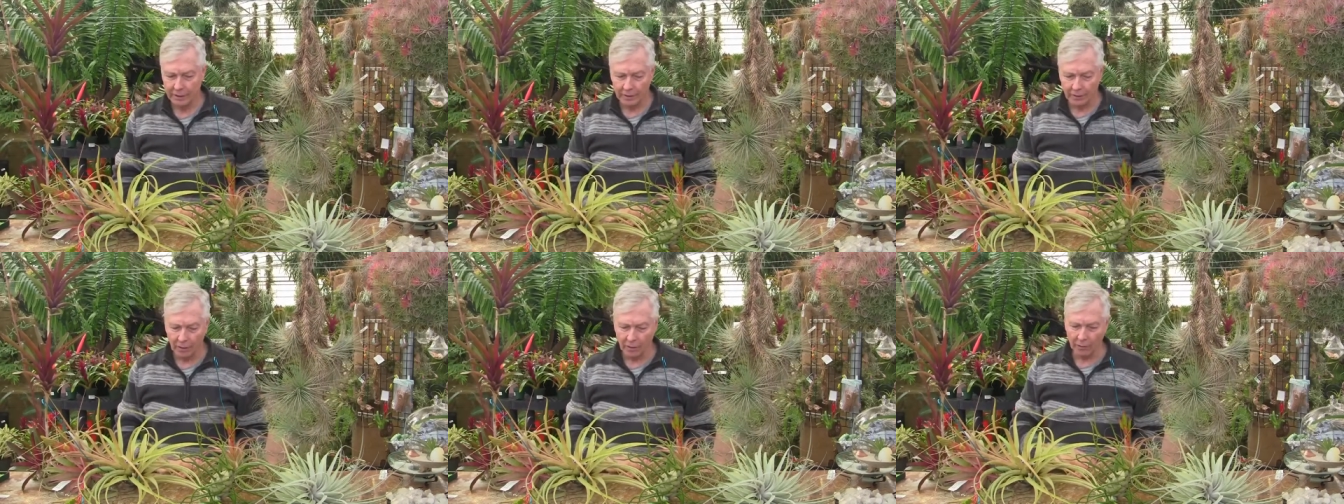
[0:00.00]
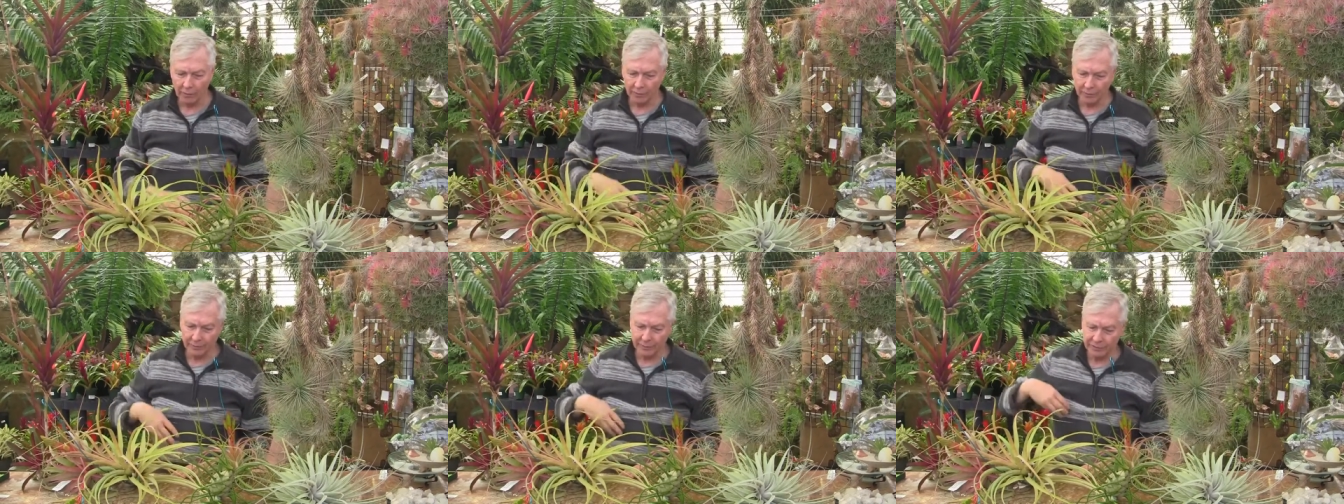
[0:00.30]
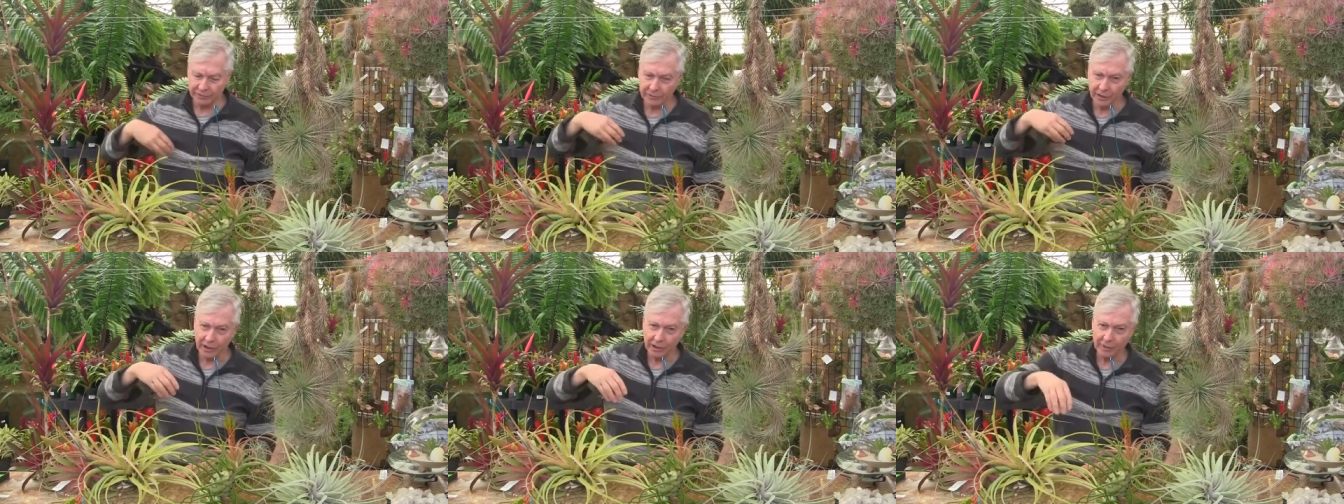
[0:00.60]
oh, let
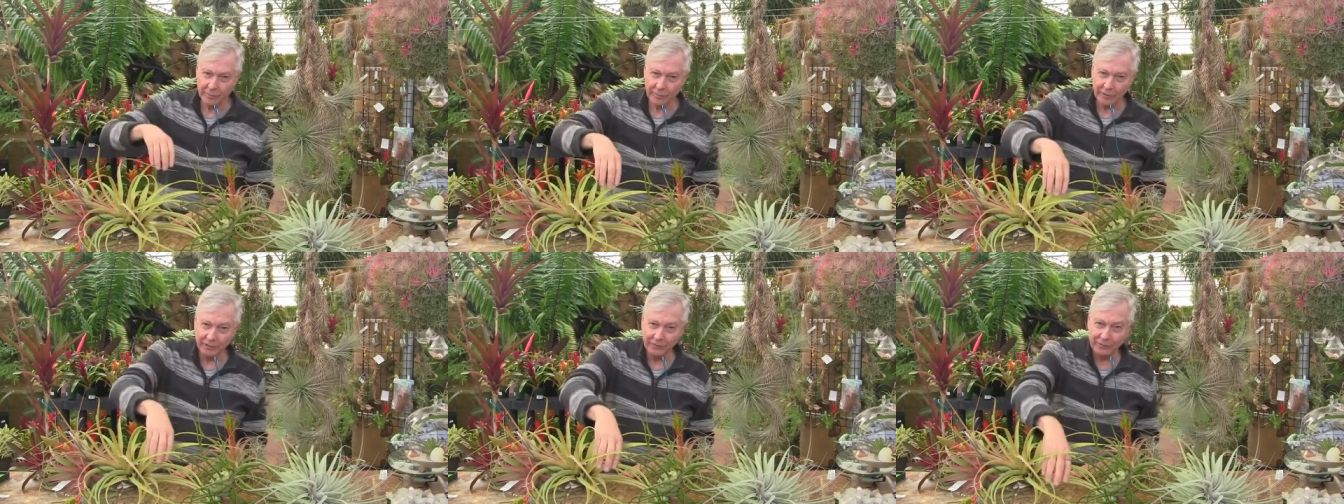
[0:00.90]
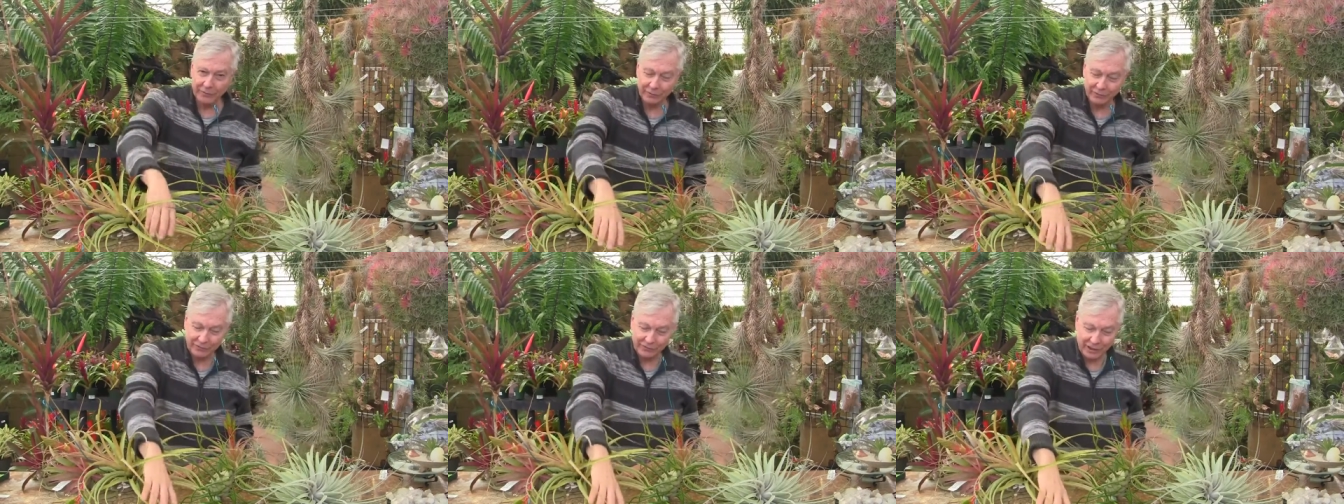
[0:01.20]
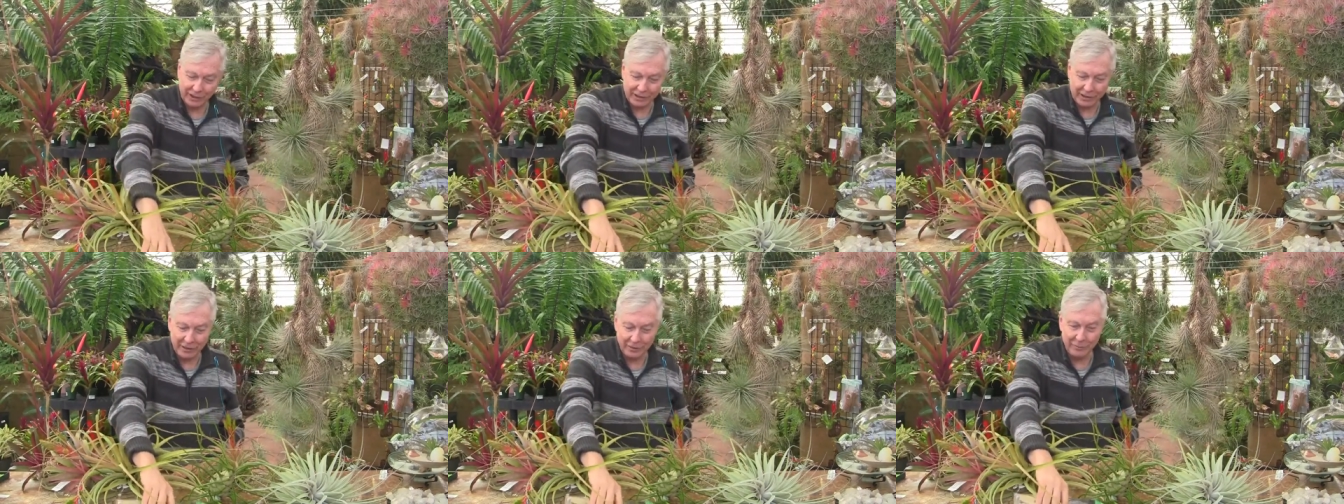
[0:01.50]
me talk about for a
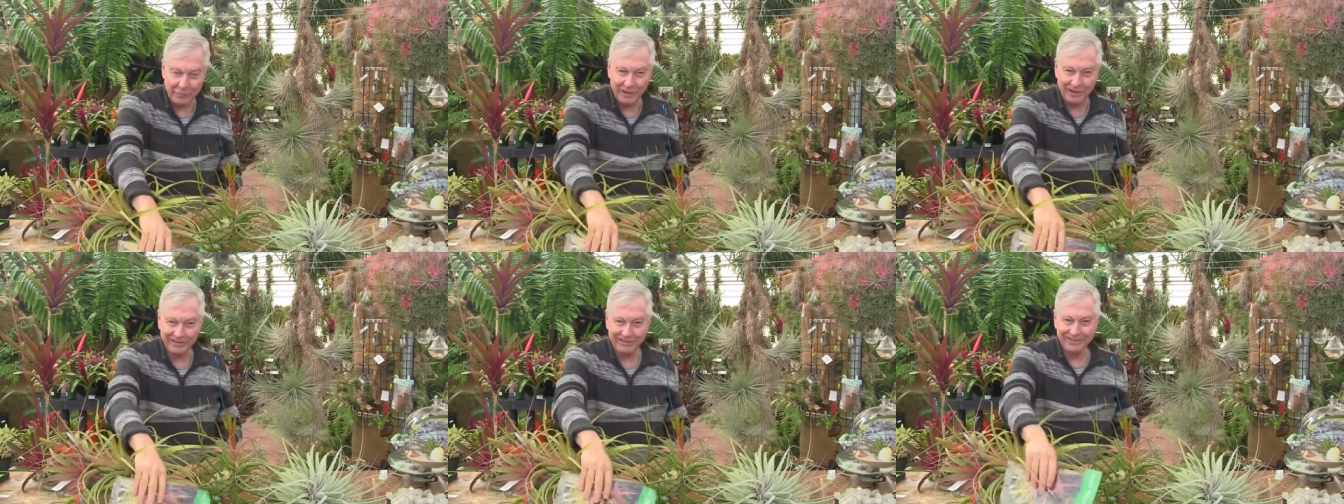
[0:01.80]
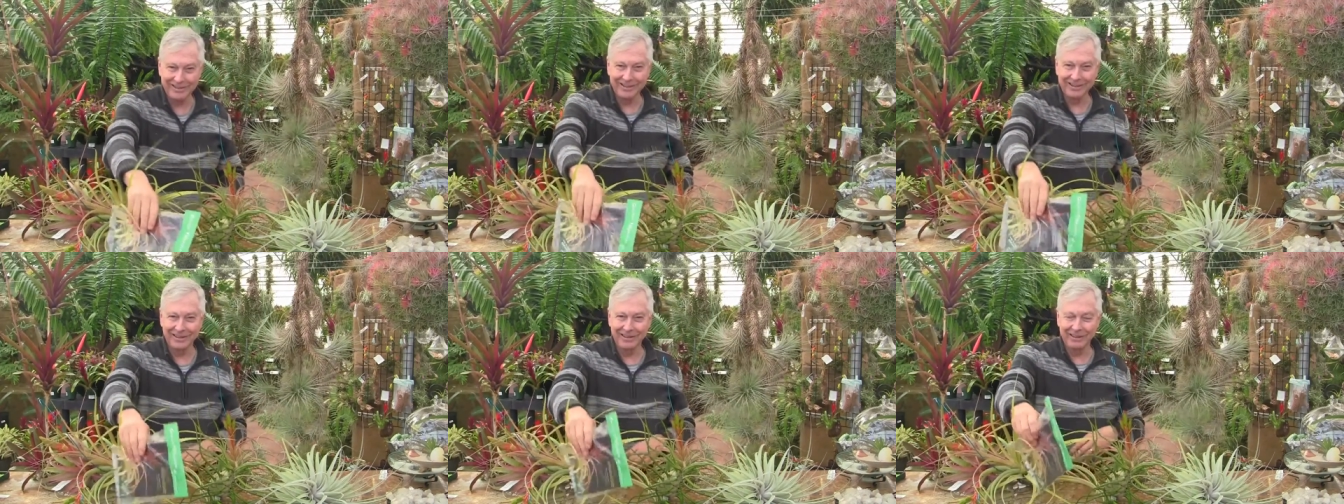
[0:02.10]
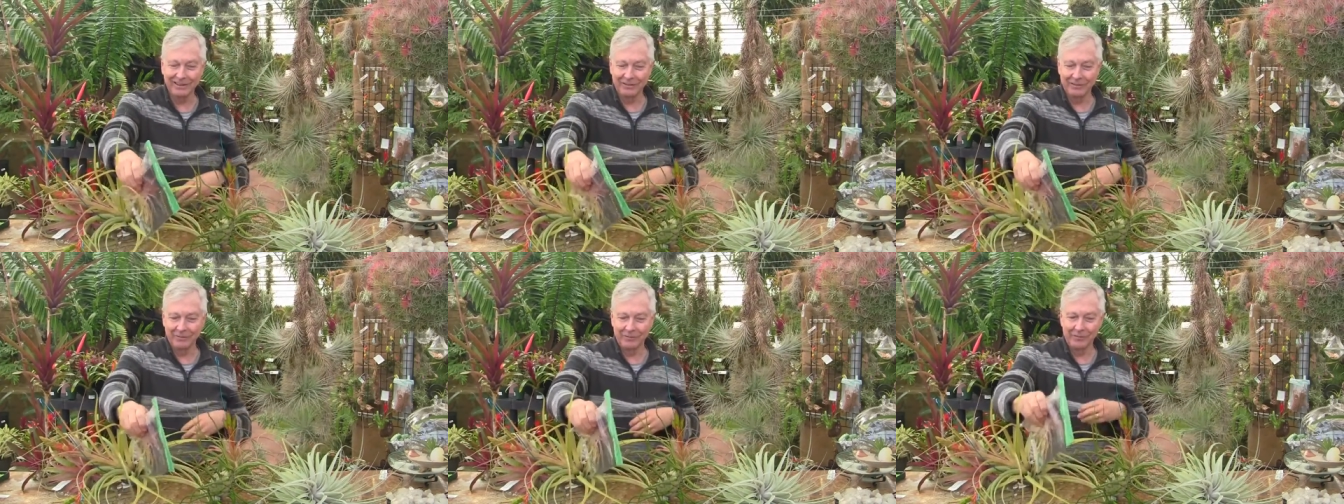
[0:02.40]
second about the
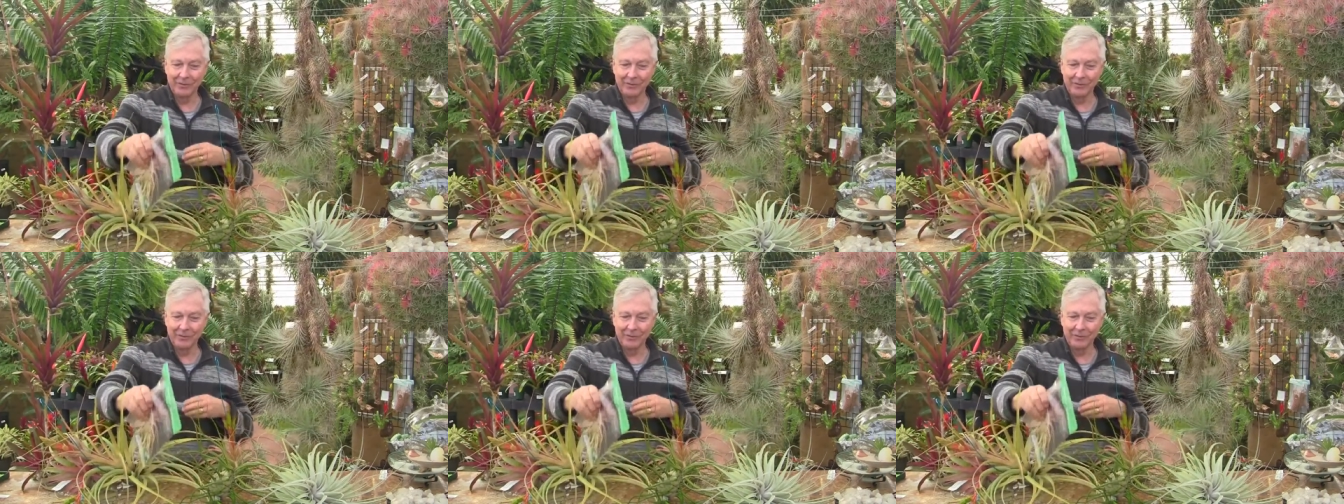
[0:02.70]
uh,